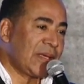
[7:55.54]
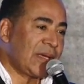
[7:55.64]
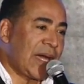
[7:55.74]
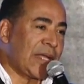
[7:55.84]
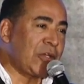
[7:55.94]

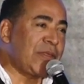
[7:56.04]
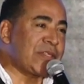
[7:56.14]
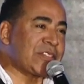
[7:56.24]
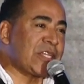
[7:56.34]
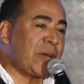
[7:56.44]
I knew
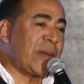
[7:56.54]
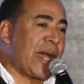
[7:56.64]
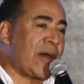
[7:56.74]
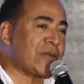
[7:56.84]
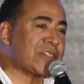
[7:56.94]
that
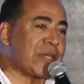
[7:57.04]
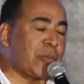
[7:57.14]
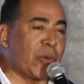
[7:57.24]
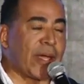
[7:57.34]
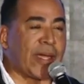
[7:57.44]
somehow,
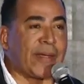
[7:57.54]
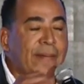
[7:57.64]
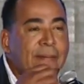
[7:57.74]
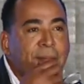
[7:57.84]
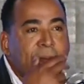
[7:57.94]
some way,
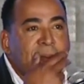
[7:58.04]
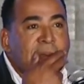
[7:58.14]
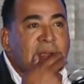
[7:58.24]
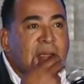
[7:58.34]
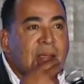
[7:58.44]

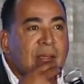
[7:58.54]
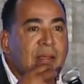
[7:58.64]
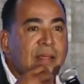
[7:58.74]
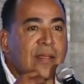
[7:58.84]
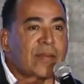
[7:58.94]

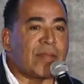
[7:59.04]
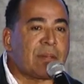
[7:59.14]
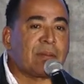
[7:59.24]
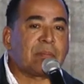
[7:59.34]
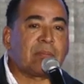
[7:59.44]

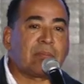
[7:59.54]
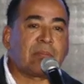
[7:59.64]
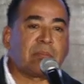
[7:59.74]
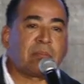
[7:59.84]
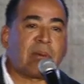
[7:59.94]
that
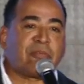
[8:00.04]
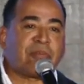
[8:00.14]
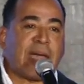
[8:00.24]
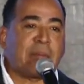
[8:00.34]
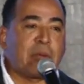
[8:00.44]
my
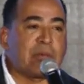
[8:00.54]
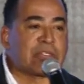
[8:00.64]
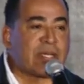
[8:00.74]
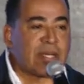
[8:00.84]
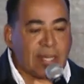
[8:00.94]
family was
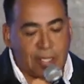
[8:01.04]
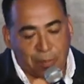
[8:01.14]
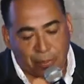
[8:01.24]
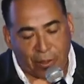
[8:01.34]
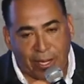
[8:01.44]
going to get a
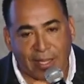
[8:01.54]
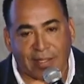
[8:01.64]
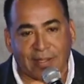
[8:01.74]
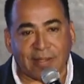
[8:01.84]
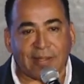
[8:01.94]

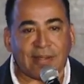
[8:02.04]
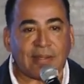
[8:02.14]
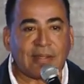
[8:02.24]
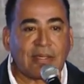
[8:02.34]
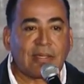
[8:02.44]
break.
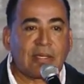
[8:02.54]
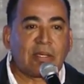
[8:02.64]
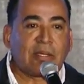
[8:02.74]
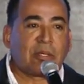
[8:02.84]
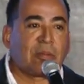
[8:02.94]

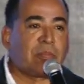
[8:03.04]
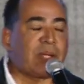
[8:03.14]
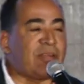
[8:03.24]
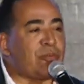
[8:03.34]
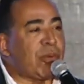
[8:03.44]

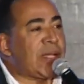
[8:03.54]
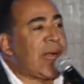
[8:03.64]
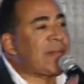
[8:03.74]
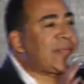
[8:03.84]
But if we got